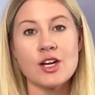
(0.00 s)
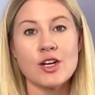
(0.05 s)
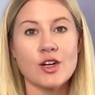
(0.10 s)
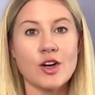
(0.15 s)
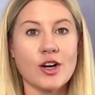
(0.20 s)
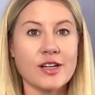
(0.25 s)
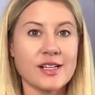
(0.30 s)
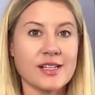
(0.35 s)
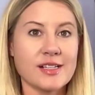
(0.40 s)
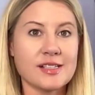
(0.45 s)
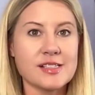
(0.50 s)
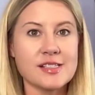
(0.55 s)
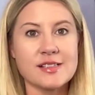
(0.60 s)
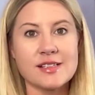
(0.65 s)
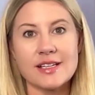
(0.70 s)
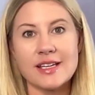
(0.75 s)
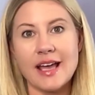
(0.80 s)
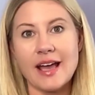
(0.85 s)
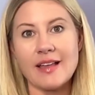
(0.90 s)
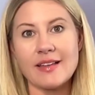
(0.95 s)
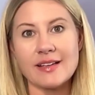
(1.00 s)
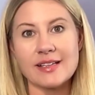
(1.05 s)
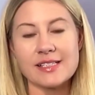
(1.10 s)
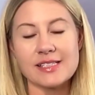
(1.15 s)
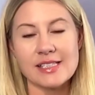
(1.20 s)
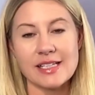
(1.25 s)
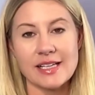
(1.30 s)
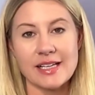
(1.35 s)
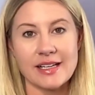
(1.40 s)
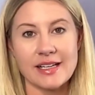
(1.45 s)
Guardians of the
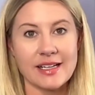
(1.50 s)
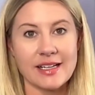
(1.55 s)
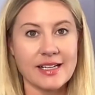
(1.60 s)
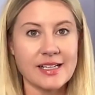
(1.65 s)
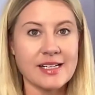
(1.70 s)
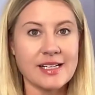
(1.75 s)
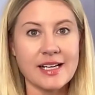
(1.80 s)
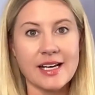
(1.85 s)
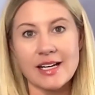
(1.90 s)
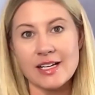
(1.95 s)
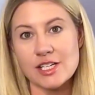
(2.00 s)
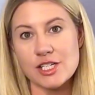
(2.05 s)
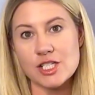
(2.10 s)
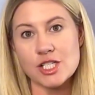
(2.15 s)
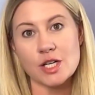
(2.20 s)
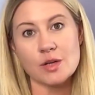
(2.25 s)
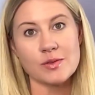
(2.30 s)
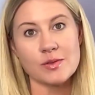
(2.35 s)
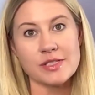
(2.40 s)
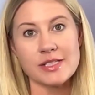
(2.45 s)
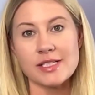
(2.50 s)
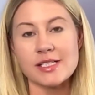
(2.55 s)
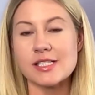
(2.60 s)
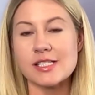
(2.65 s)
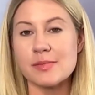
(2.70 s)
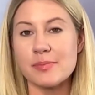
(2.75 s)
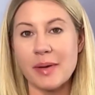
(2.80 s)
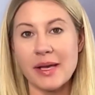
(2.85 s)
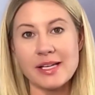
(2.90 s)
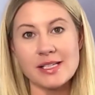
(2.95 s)
Galaxy and Indiana Jones and
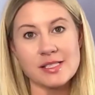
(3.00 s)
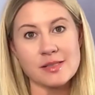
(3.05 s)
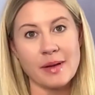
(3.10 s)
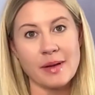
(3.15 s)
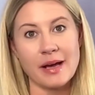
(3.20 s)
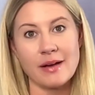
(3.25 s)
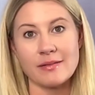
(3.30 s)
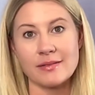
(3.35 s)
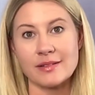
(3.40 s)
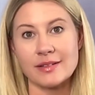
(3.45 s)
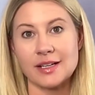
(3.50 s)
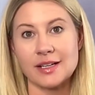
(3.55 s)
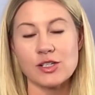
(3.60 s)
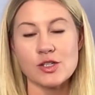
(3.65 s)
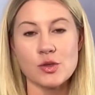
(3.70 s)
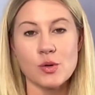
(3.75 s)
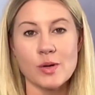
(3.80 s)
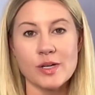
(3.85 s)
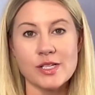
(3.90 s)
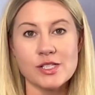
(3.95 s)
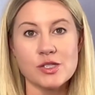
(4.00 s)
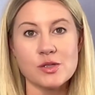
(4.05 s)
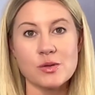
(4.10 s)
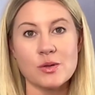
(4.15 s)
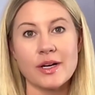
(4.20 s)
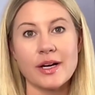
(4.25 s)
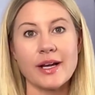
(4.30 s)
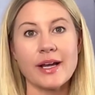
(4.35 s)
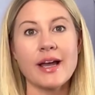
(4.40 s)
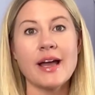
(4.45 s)
Space Mountain and Toy
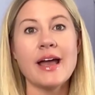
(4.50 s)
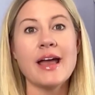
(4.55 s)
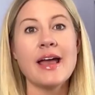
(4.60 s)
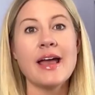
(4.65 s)
Story.